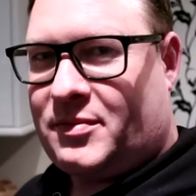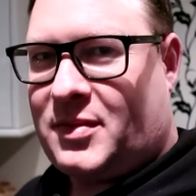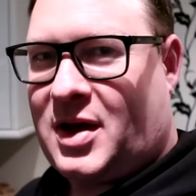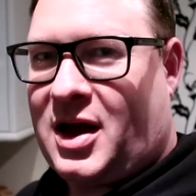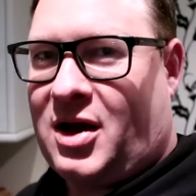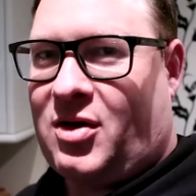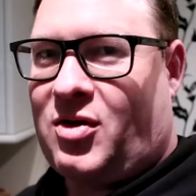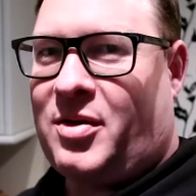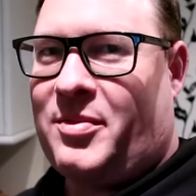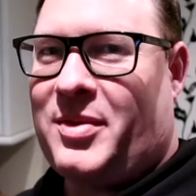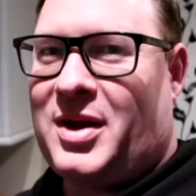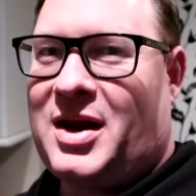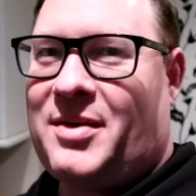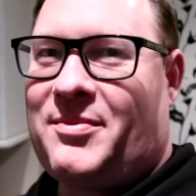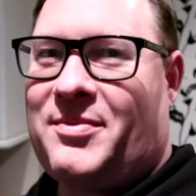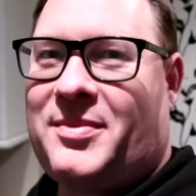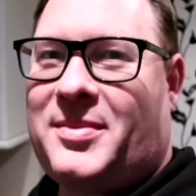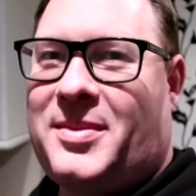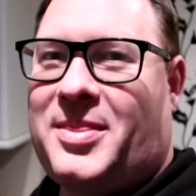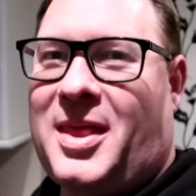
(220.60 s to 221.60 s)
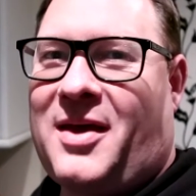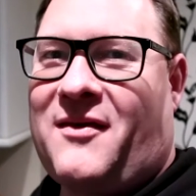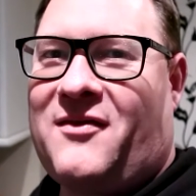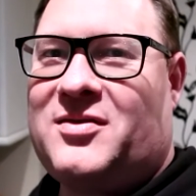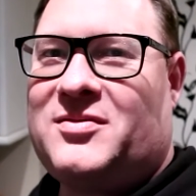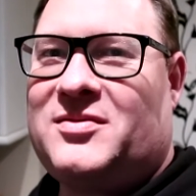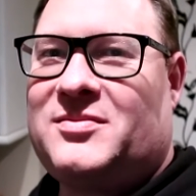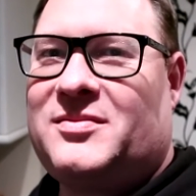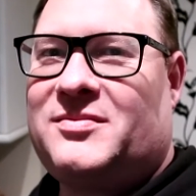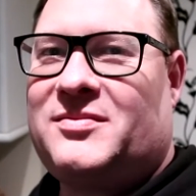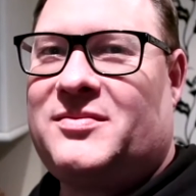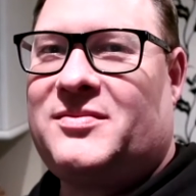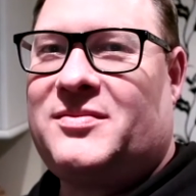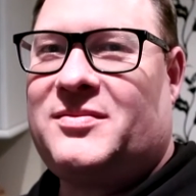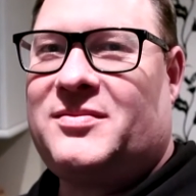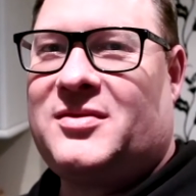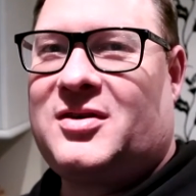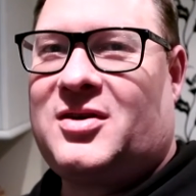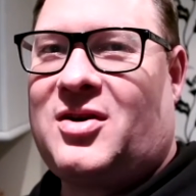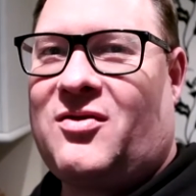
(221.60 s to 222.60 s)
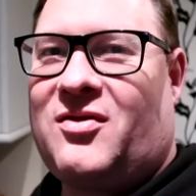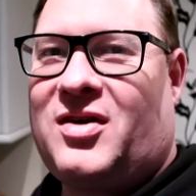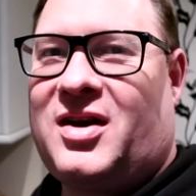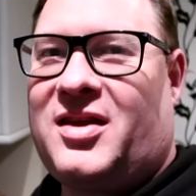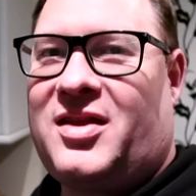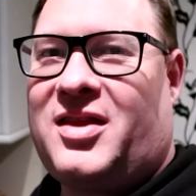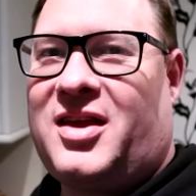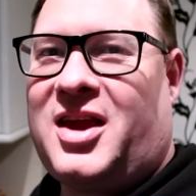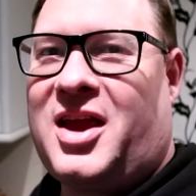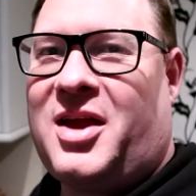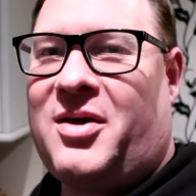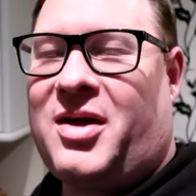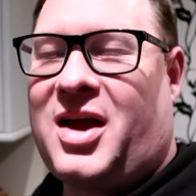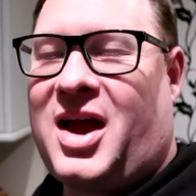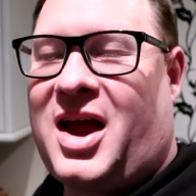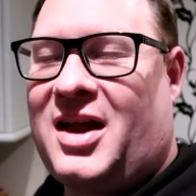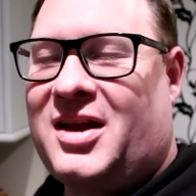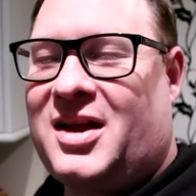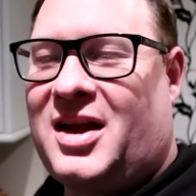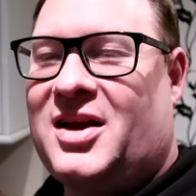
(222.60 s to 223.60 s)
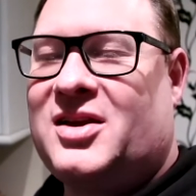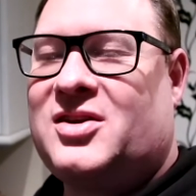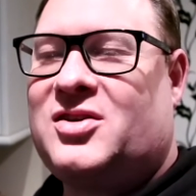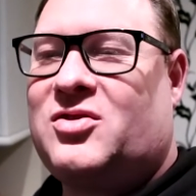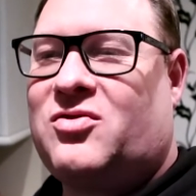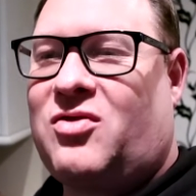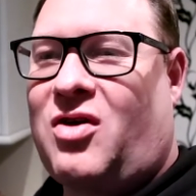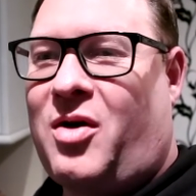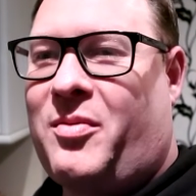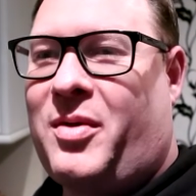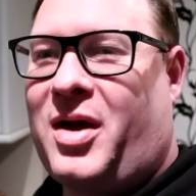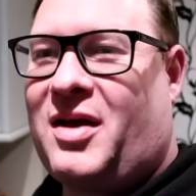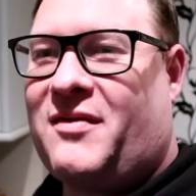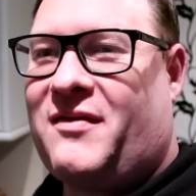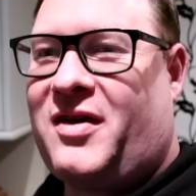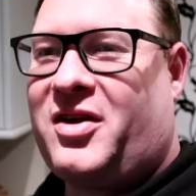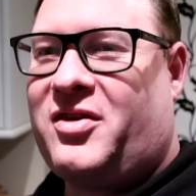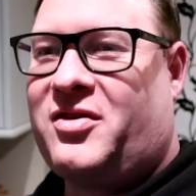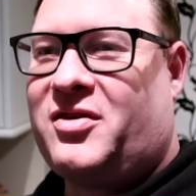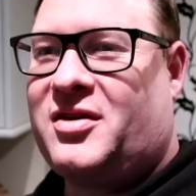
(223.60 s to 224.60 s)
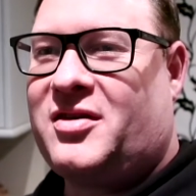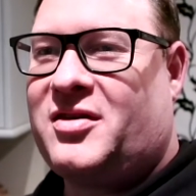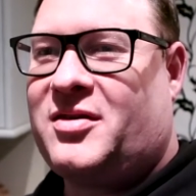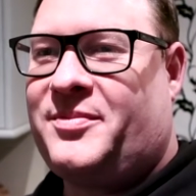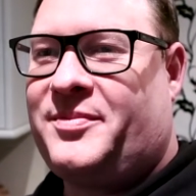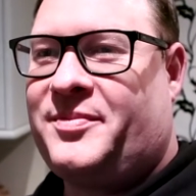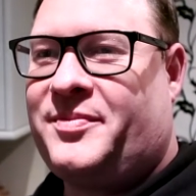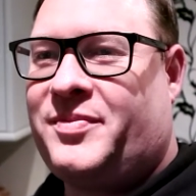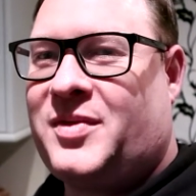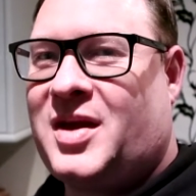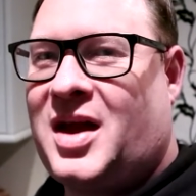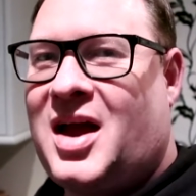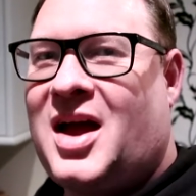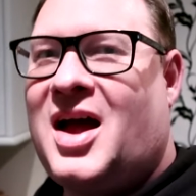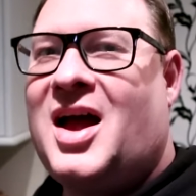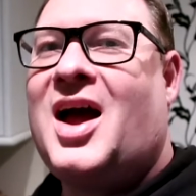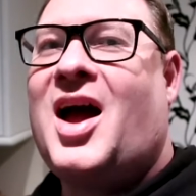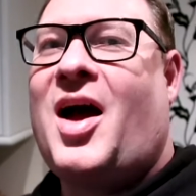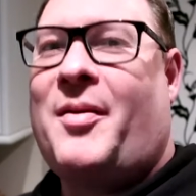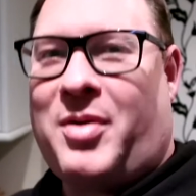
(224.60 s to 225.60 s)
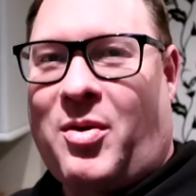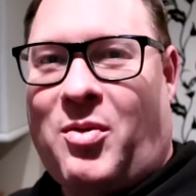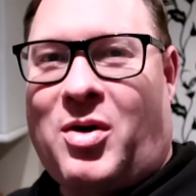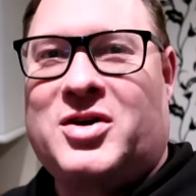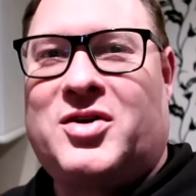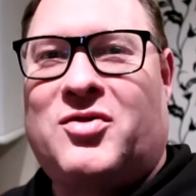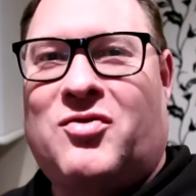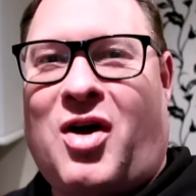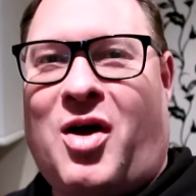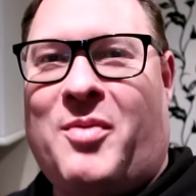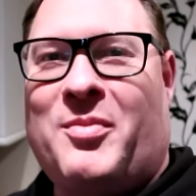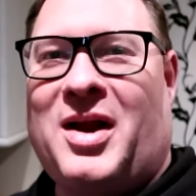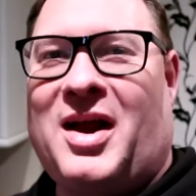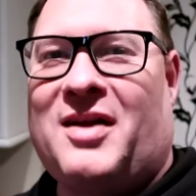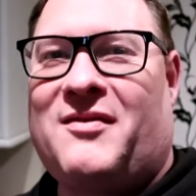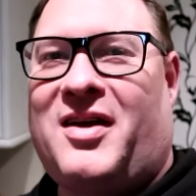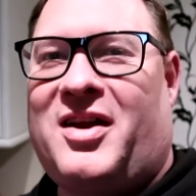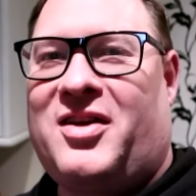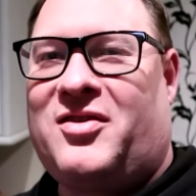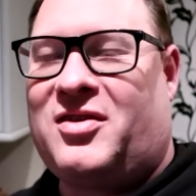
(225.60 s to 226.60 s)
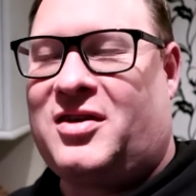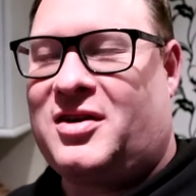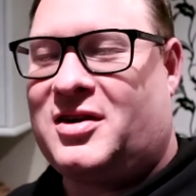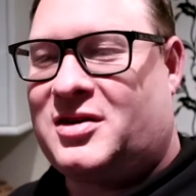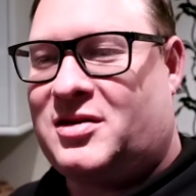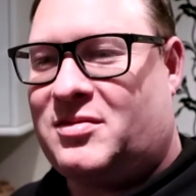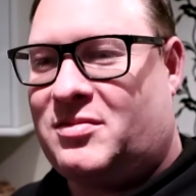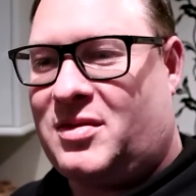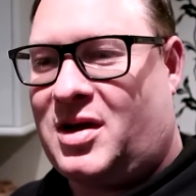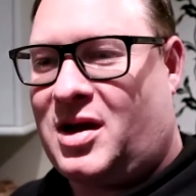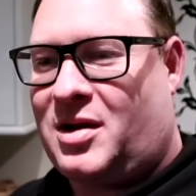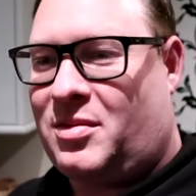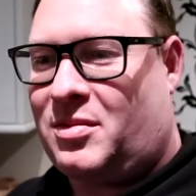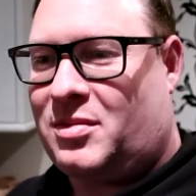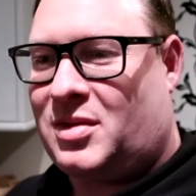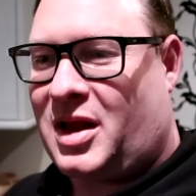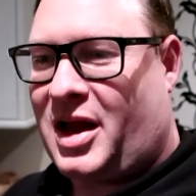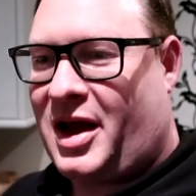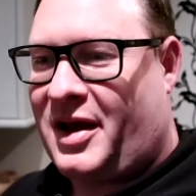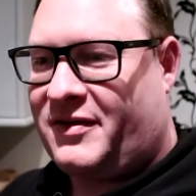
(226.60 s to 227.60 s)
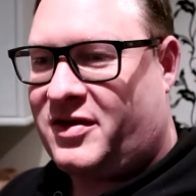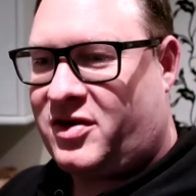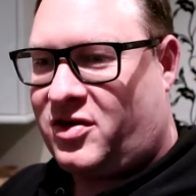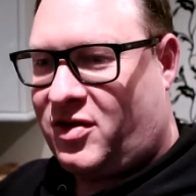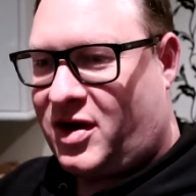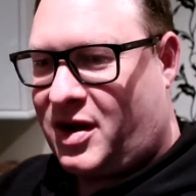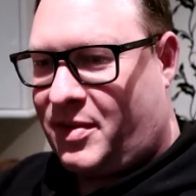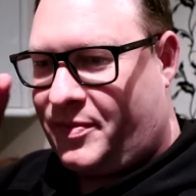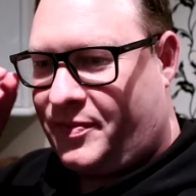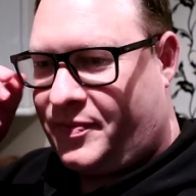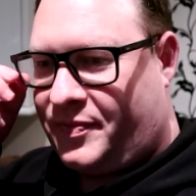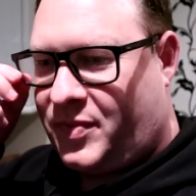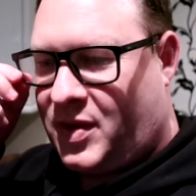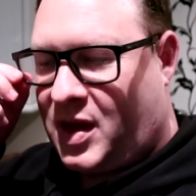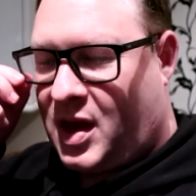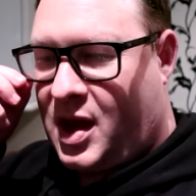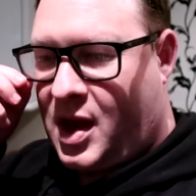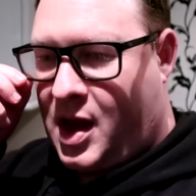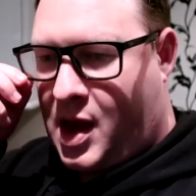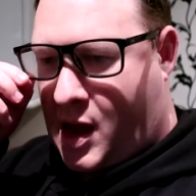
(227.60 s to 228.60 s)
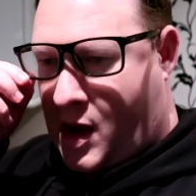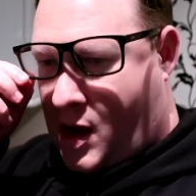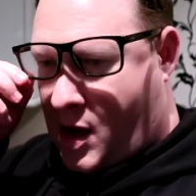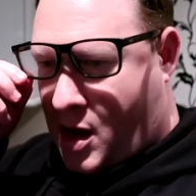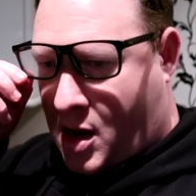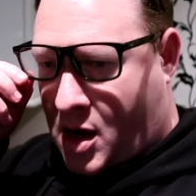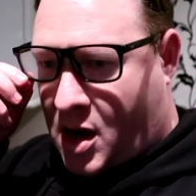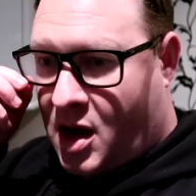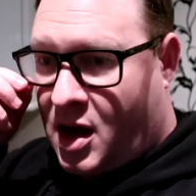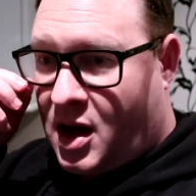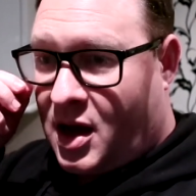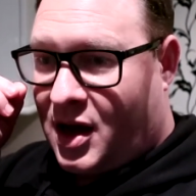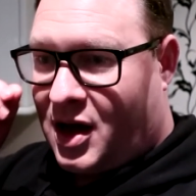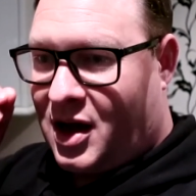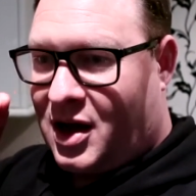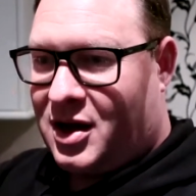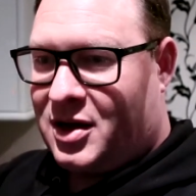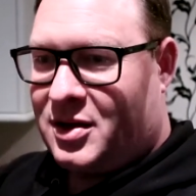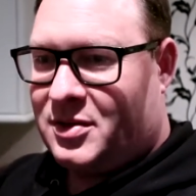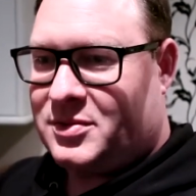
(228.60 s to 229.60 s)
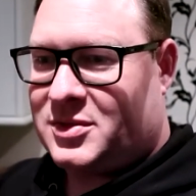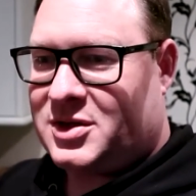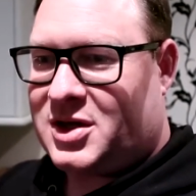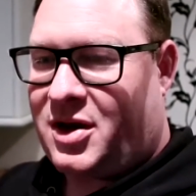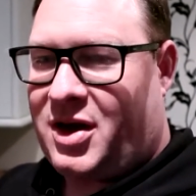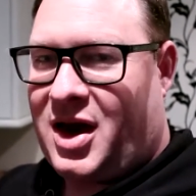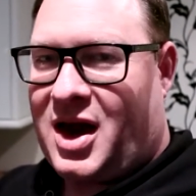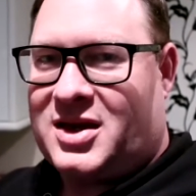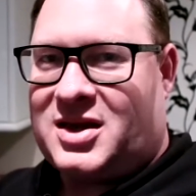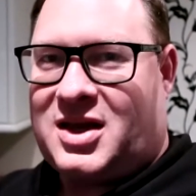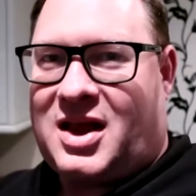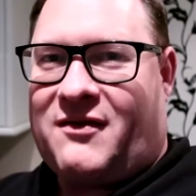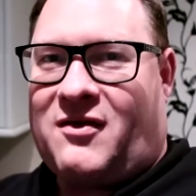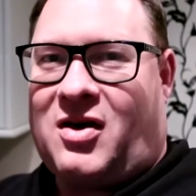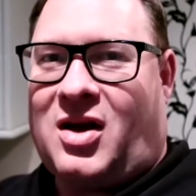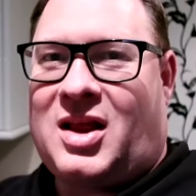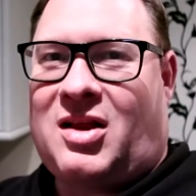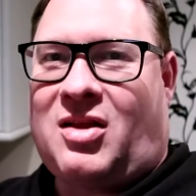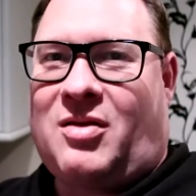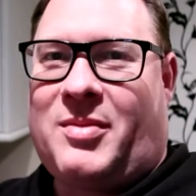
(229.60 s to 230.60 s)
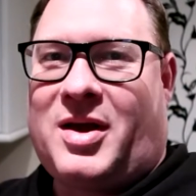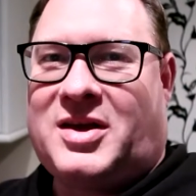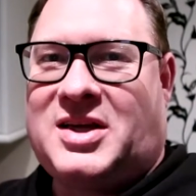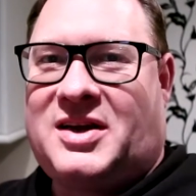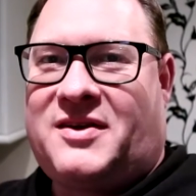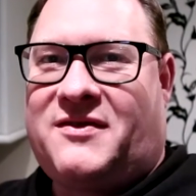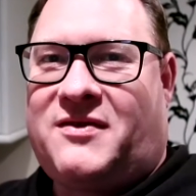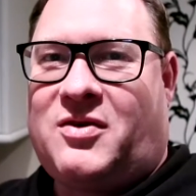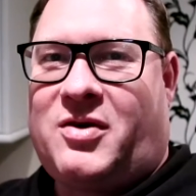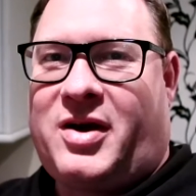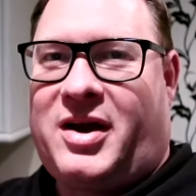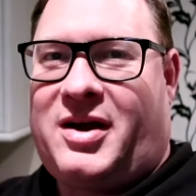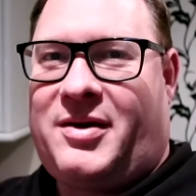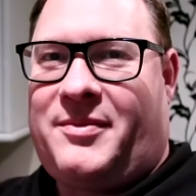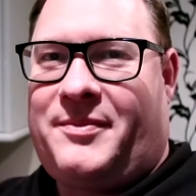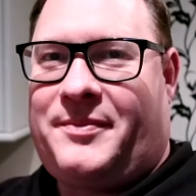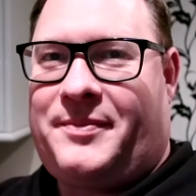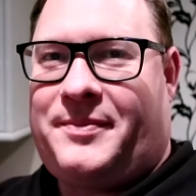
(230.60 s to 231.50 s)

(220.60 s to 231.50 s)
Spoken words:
Hang on a minute, they've got rid of the UK idea, it's just Roman Adventures. I've been watching Roman Adventures live stream. So they've got a little message for you.